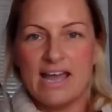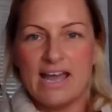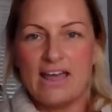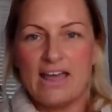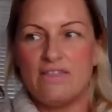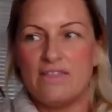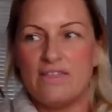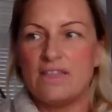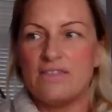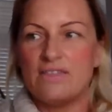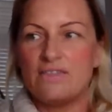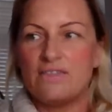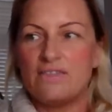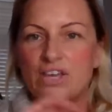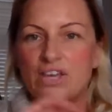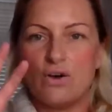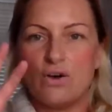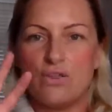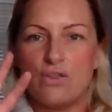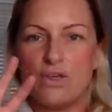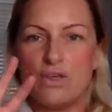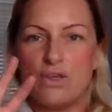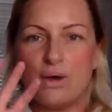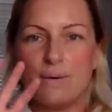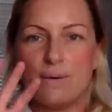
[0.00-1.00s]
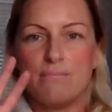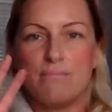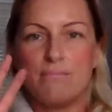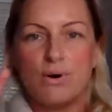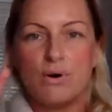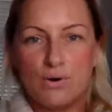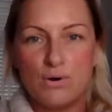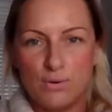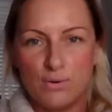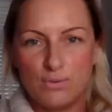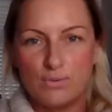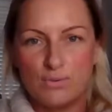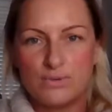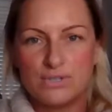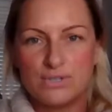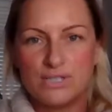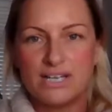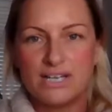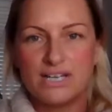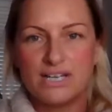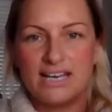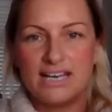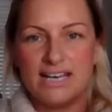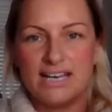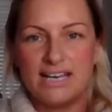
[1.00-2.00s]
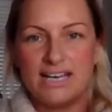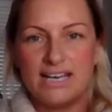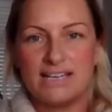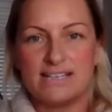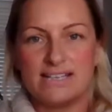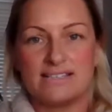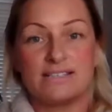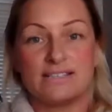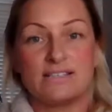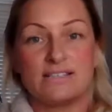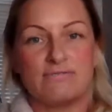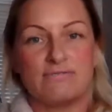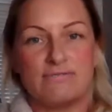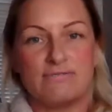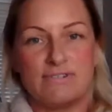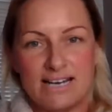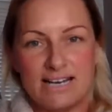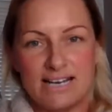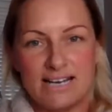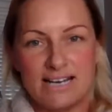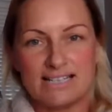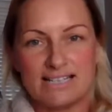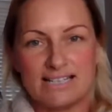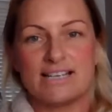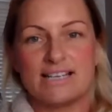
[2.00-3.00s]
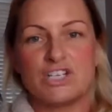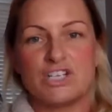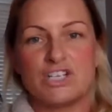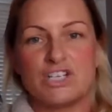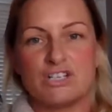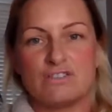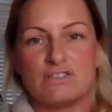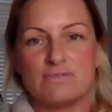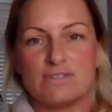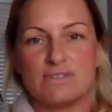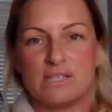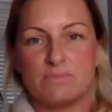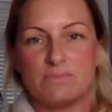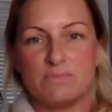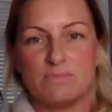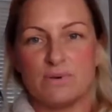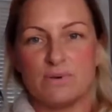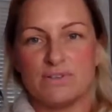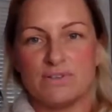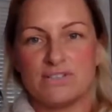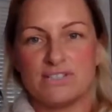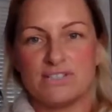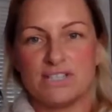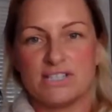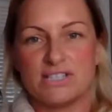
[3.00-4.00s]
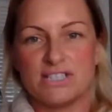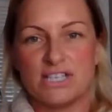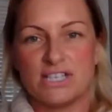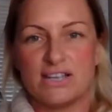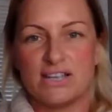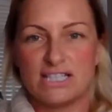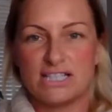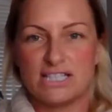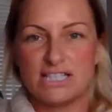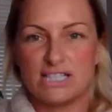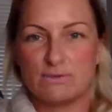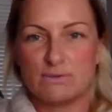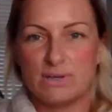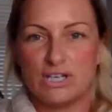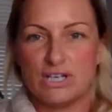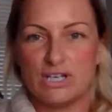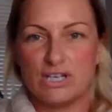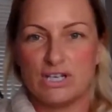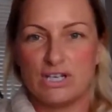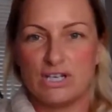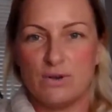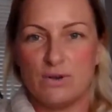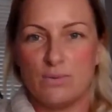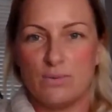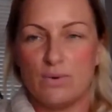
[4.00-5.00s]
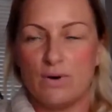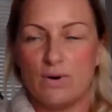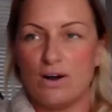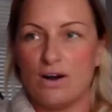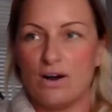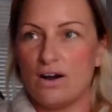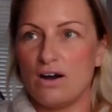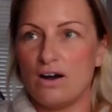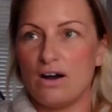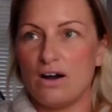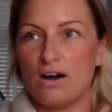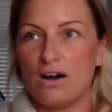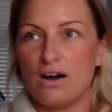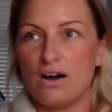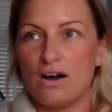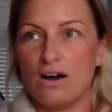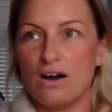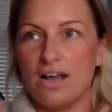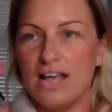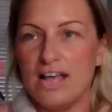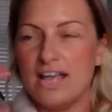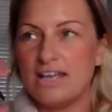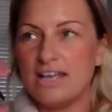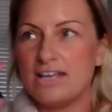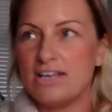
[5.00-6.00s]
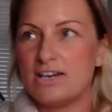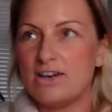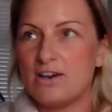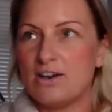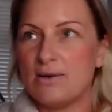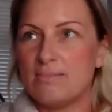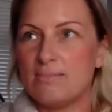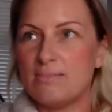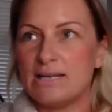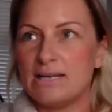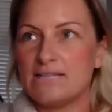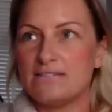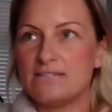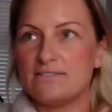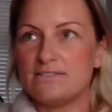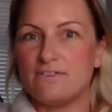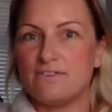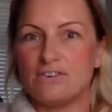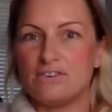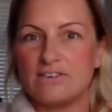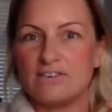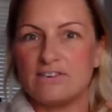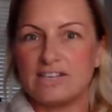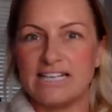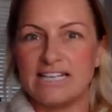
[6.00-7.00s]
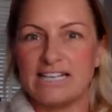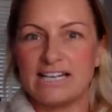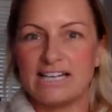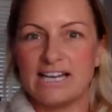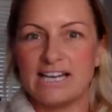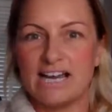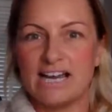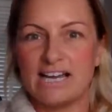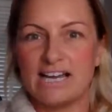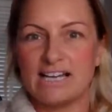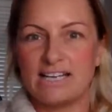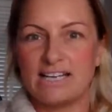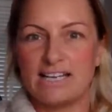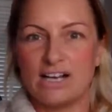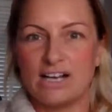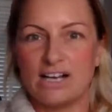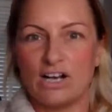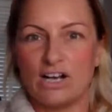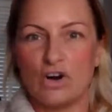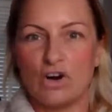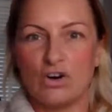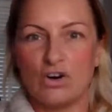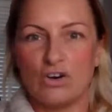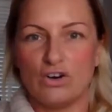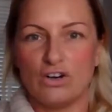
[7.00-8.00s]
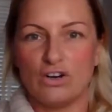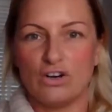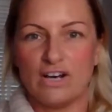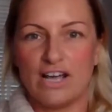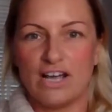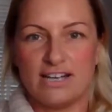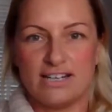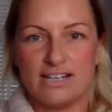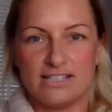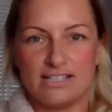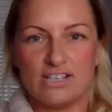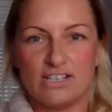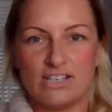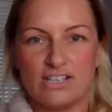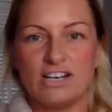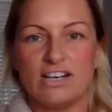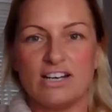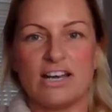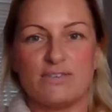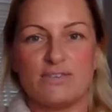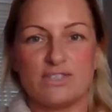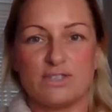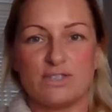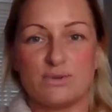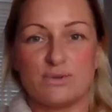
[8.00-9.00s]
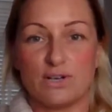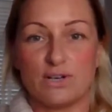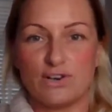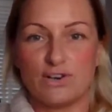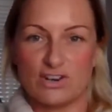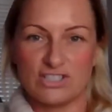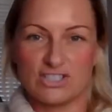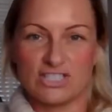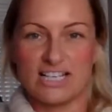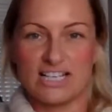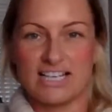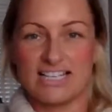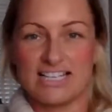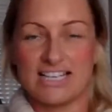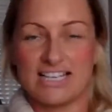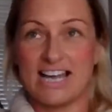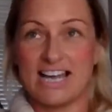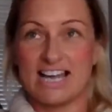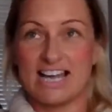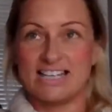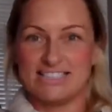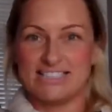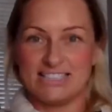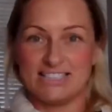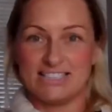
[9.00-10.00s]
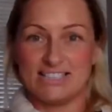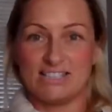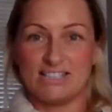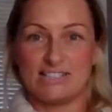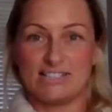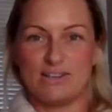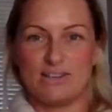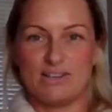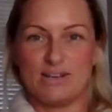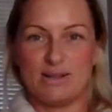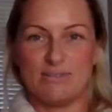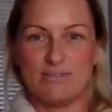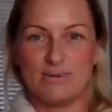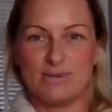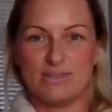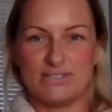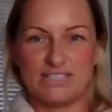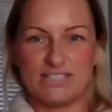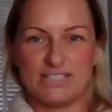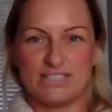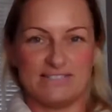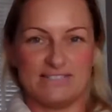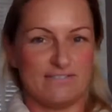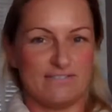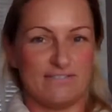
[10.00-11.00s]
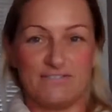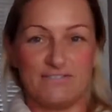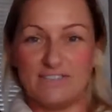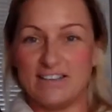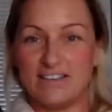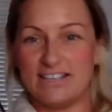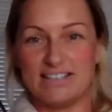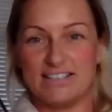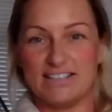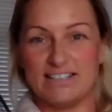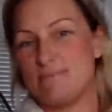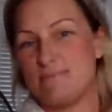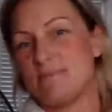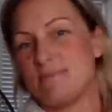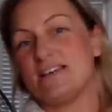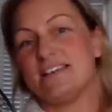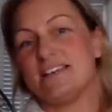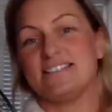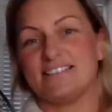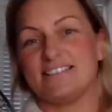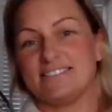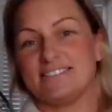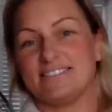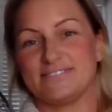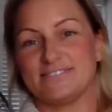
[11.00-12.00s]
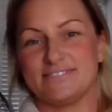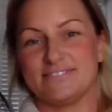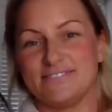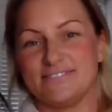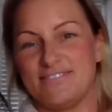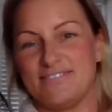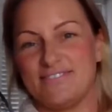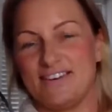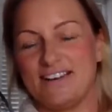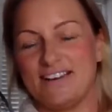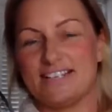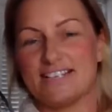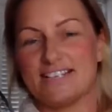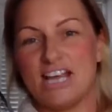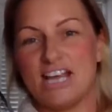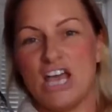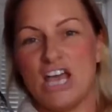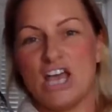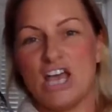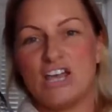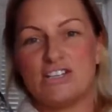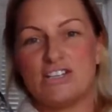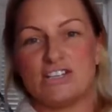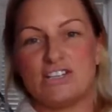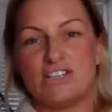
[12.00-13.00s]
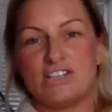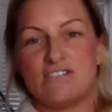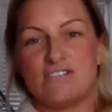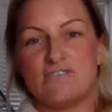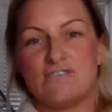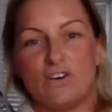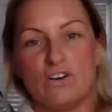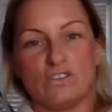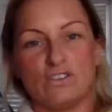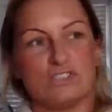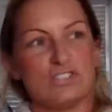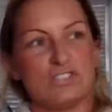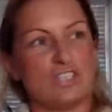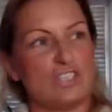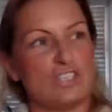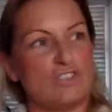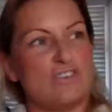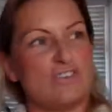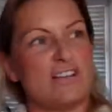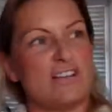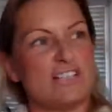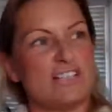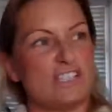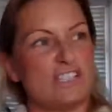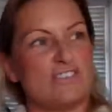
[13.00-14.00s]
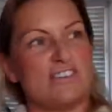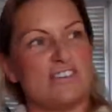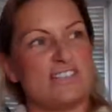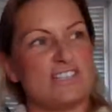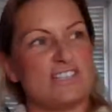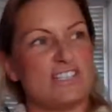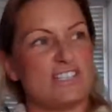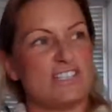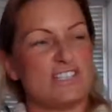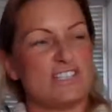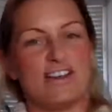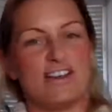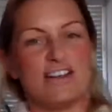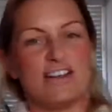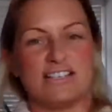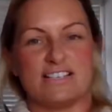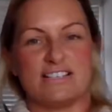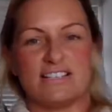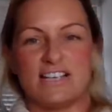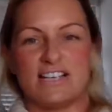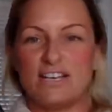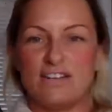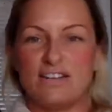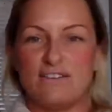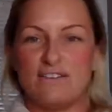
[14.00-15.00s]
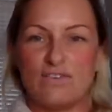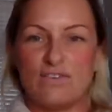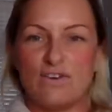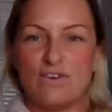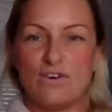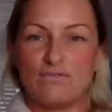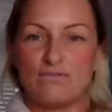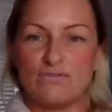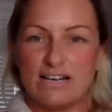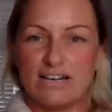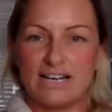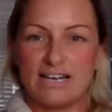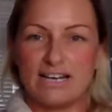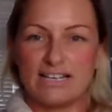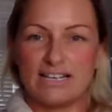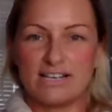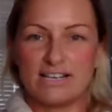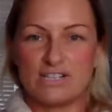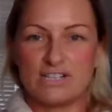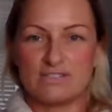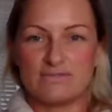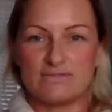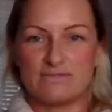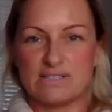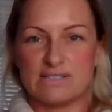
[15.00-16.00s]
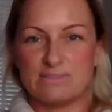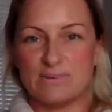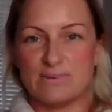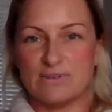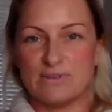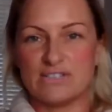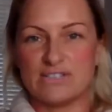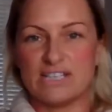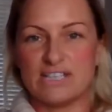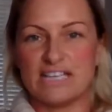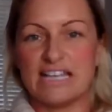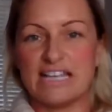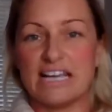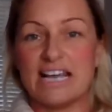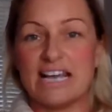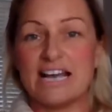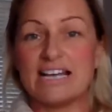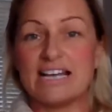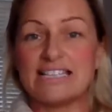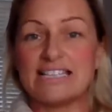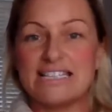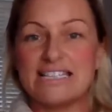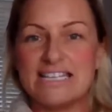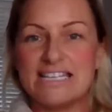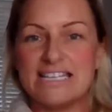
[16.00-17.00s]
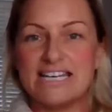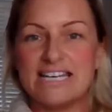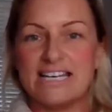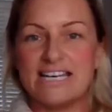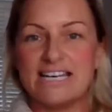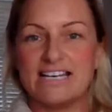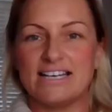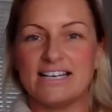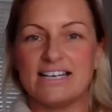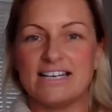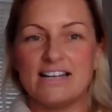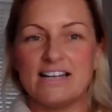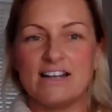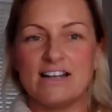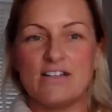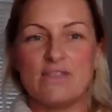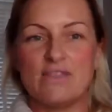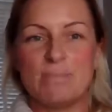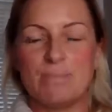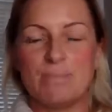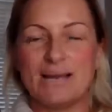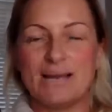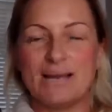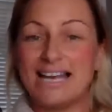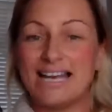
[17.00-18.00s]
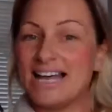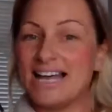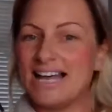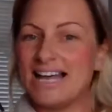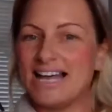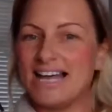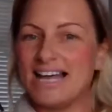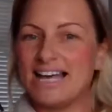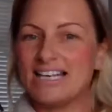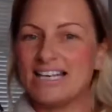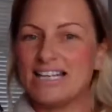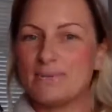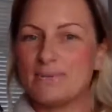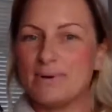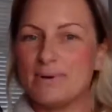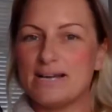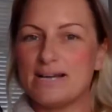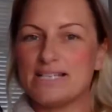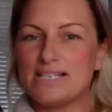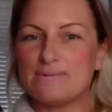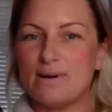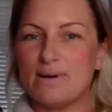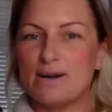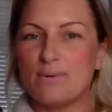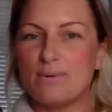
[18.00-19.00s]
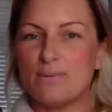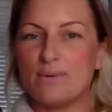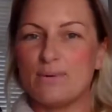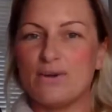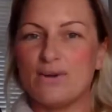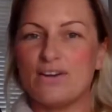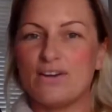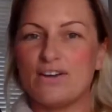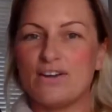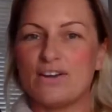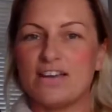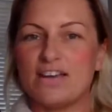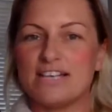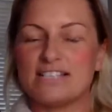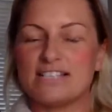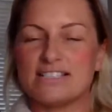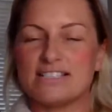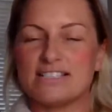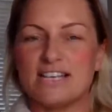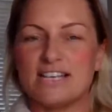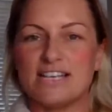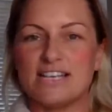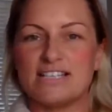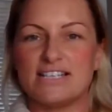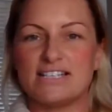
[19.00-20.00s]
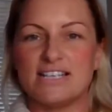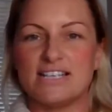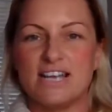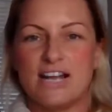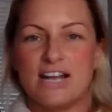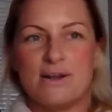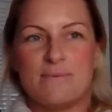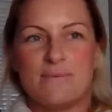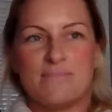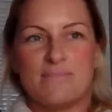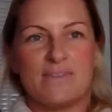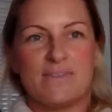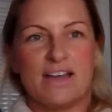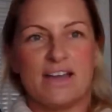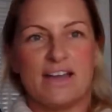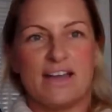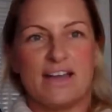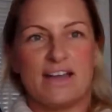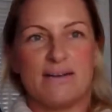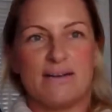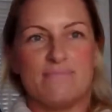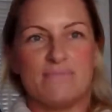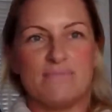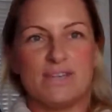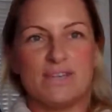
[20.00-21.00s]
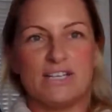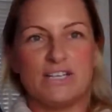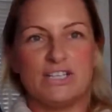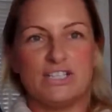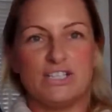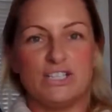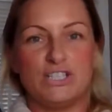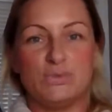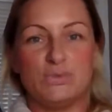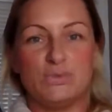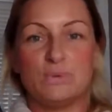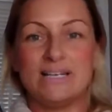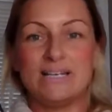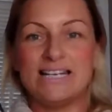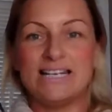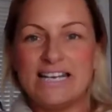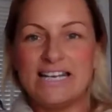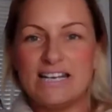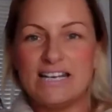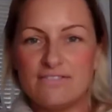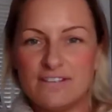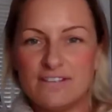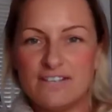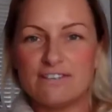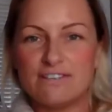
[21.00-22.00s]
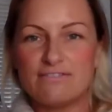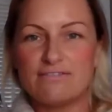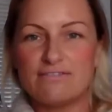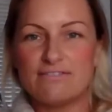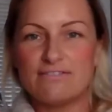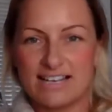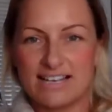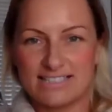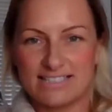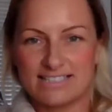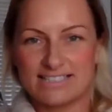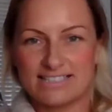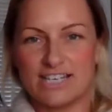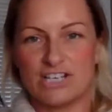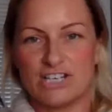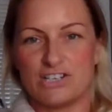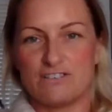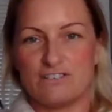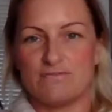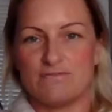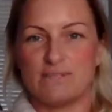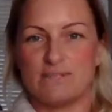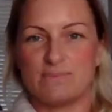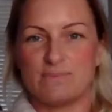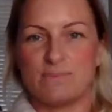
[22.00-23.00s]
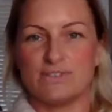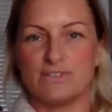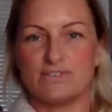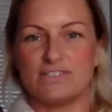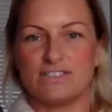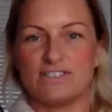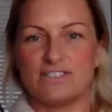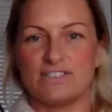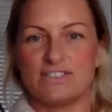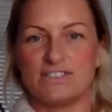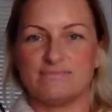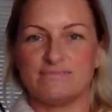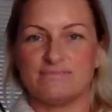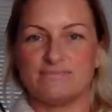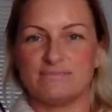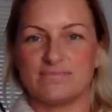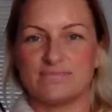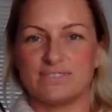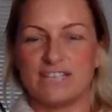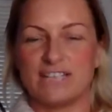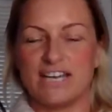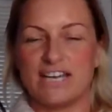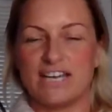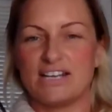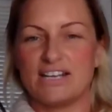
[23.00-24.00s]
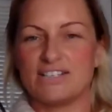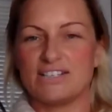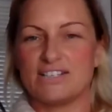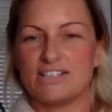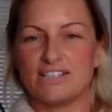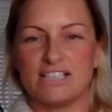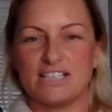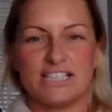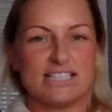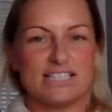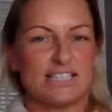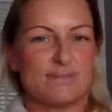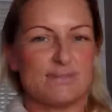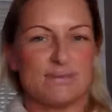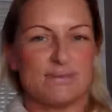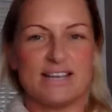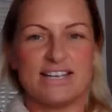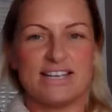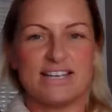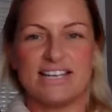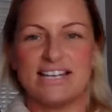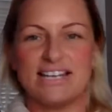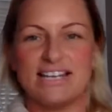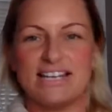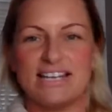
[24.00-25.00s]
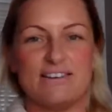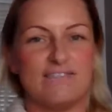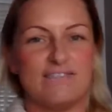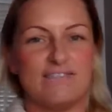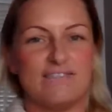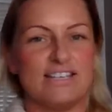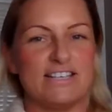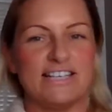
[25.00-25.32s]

And then the other mode is the relaxation response. So that's when you are, you know, metaphorically lying on a sun lounger with a cocktail in your hand and the sun on your body, feeling amazing right? So you've got stress, stress, stress, and you've got relaxation response. And the idea, the plan, the way it's meant to work is that um, you live in your relaxation response. Okay, so this is where you live.